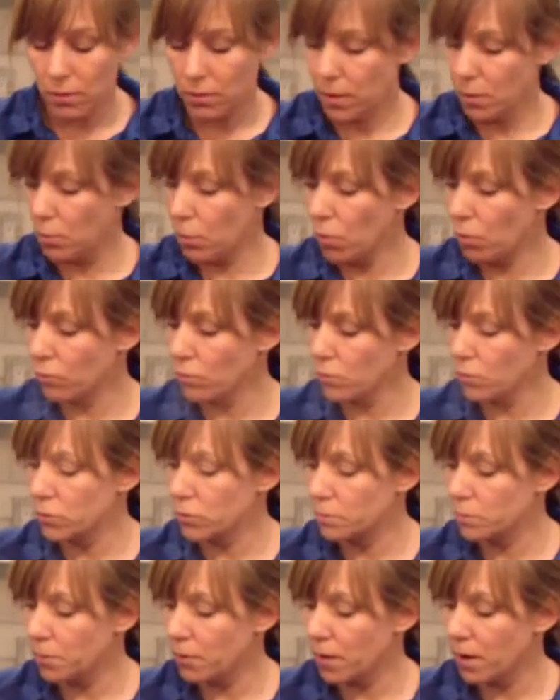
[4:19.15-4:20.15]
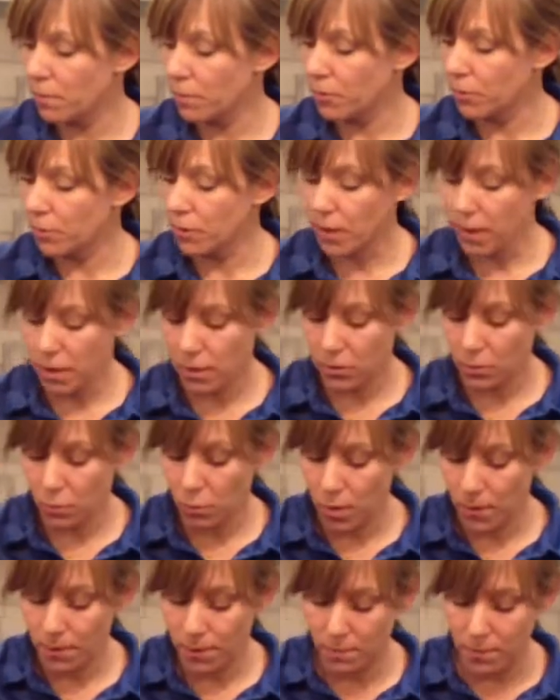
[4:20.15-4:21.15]
then they won't roast properly,
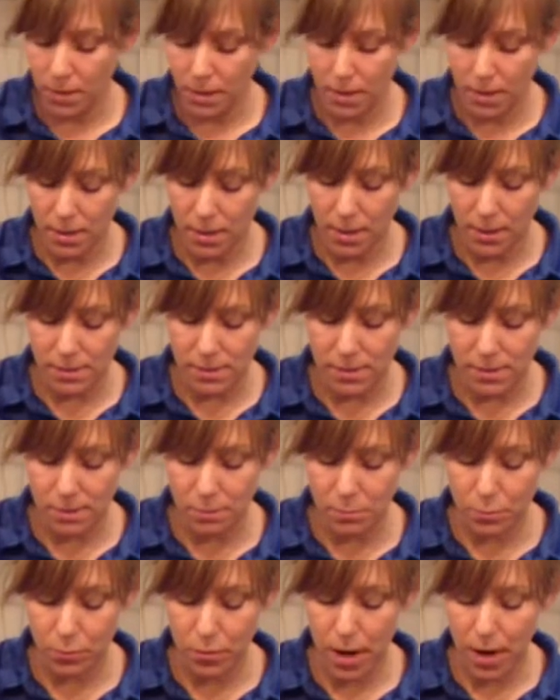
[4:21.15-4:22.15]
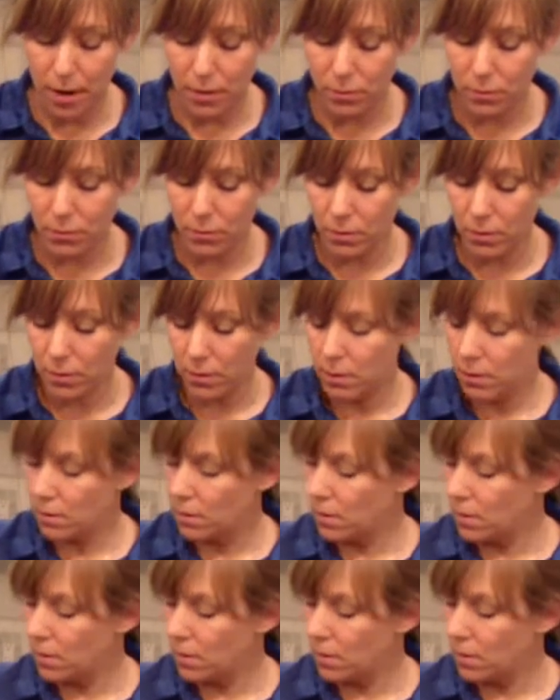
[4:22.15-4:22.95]
and you want them to get nice and browned,